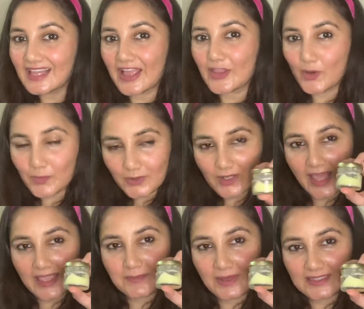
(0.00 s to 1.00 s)
I hope you
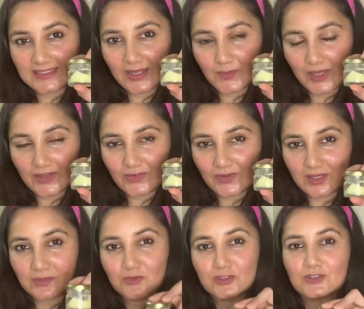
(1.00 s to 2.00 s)
like my DIY
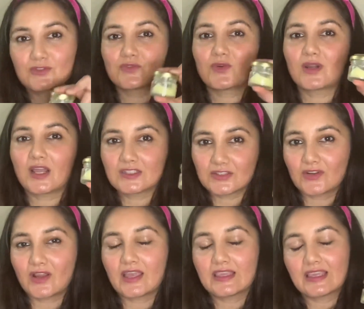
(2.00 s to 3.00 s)
cream, which is for under
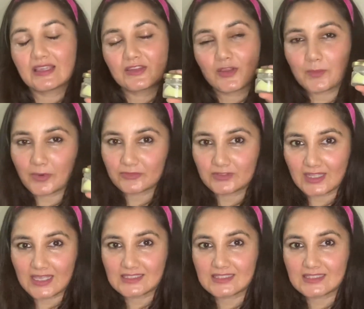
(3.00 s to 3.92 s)
eye and your puffiness,